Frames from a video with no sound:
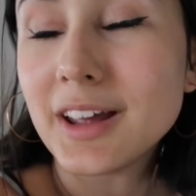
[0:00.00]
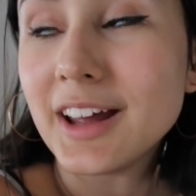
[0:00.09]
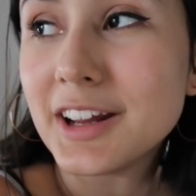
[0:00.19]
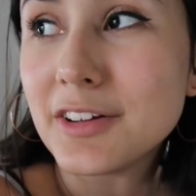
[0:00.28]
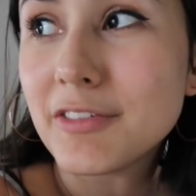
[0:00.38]

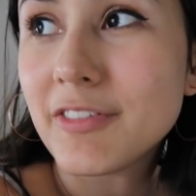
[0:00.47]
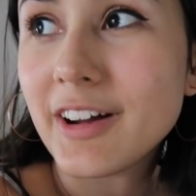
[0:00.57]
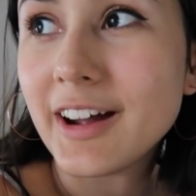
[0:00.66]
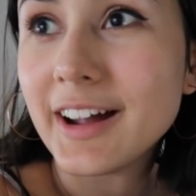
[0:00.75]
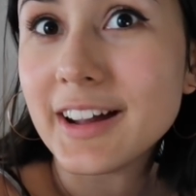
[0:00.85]
and if
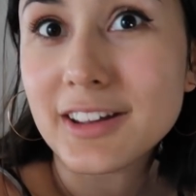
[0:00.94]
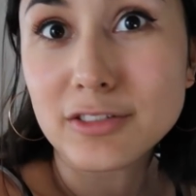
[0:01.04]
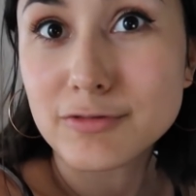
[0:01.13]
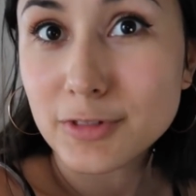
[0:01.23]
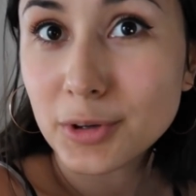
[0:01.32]
I
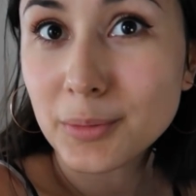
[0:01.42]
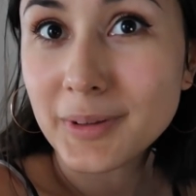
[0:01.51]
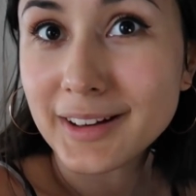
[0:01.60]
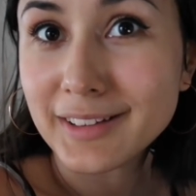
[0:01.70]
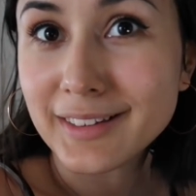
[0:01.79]
can film
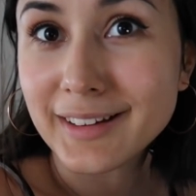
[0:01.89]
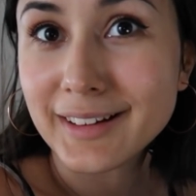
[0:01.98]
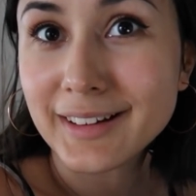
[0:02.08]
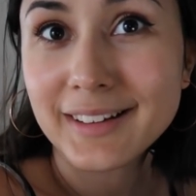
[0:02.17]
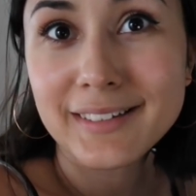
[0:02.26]

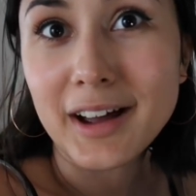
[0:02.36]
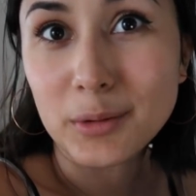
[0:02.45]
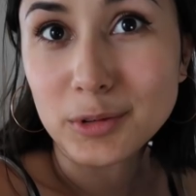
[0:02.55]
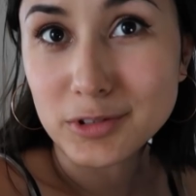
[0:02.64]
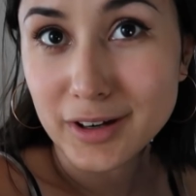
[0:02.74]
anything, I
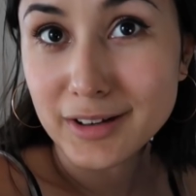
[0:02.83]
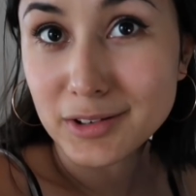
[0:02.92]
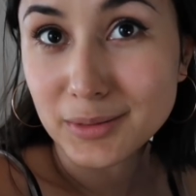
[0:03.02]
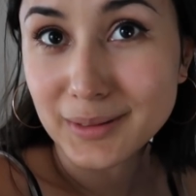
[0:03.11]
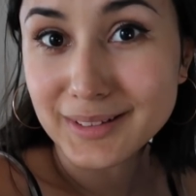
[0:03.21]
will try to do